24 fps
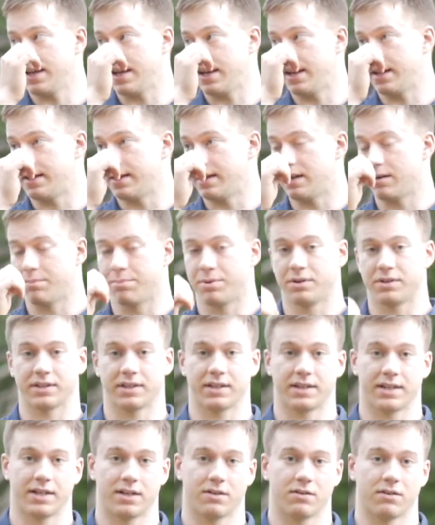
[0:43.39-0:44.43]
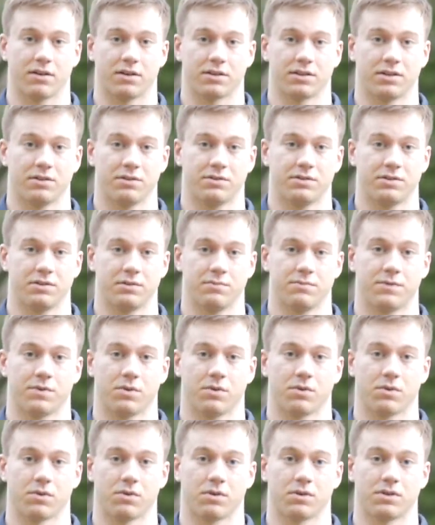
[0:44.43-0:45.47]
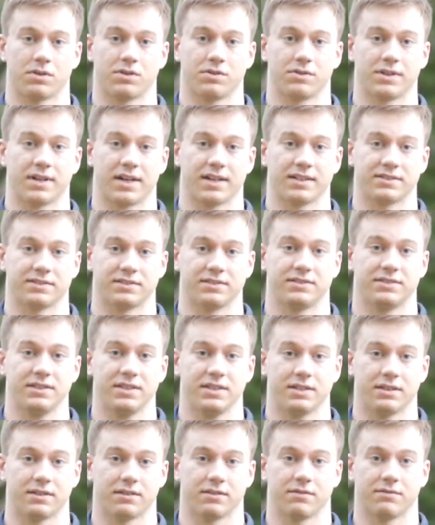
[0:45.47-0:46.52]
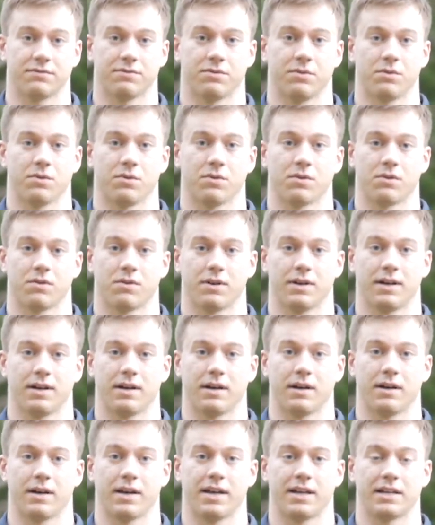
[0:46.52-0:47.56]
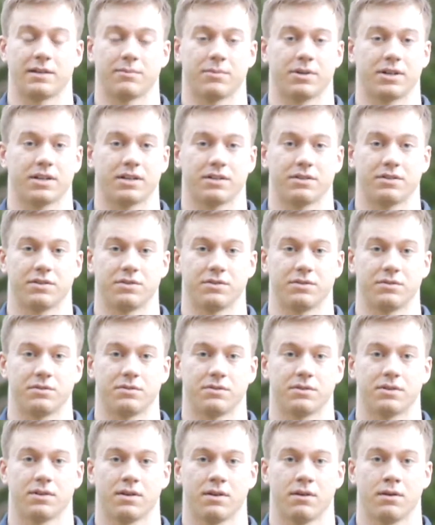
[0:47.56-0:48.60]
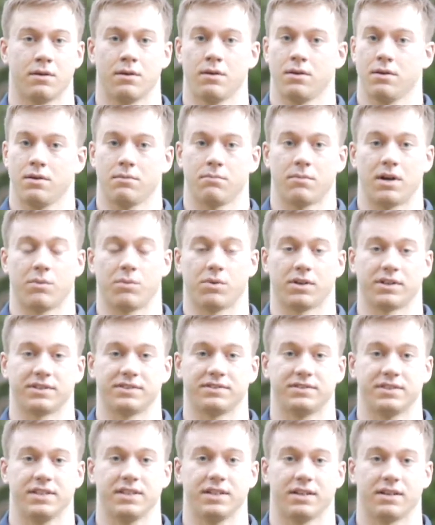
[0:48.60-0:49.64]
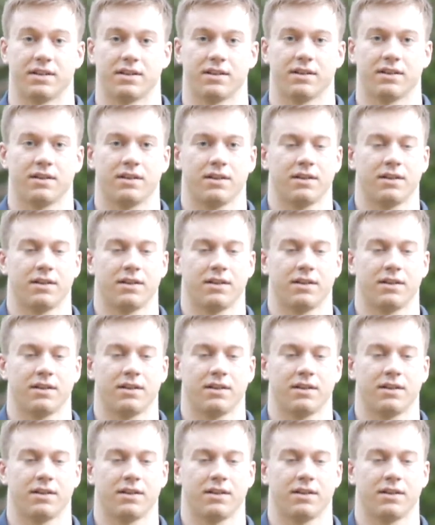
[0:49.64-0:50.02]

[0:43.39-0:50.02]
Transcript: and uh, putting it here on YouTube for you guys to see, for uh, anybody who might want to see it.